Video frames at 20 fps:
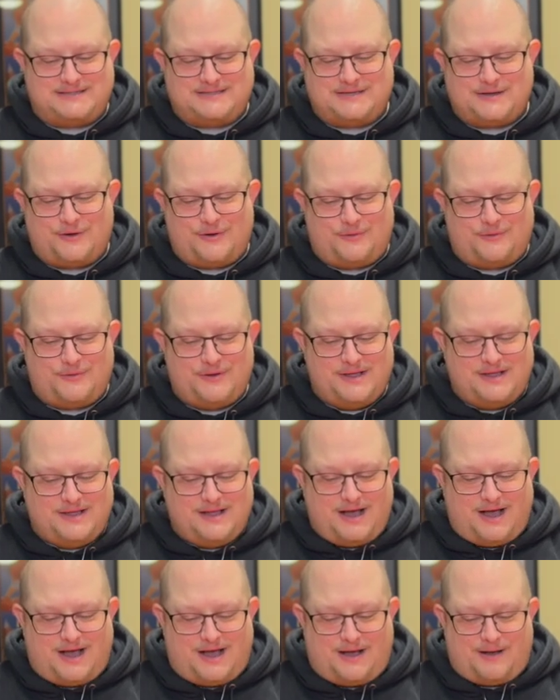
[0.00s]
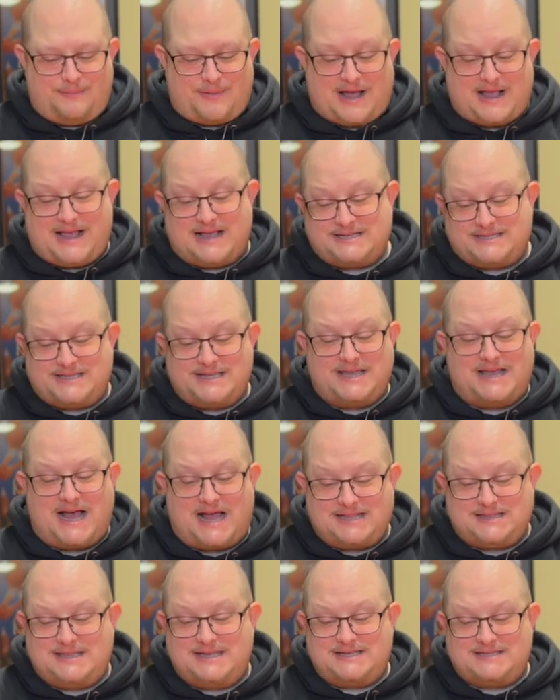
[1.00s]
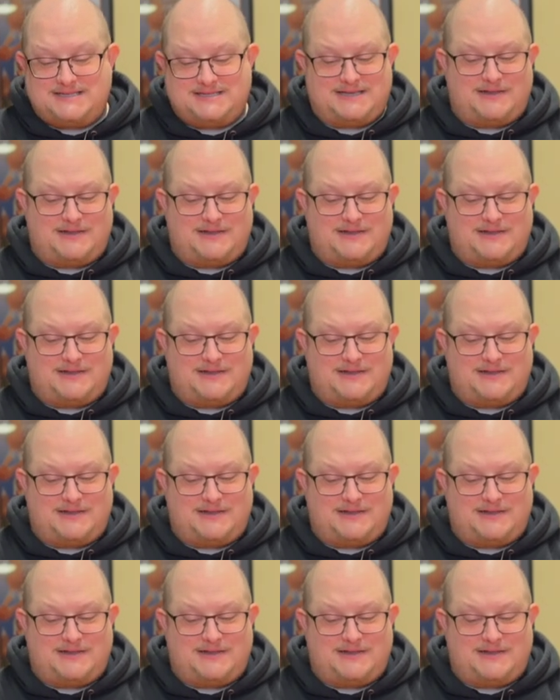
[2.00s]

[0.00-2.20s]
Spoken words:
So I actually got this,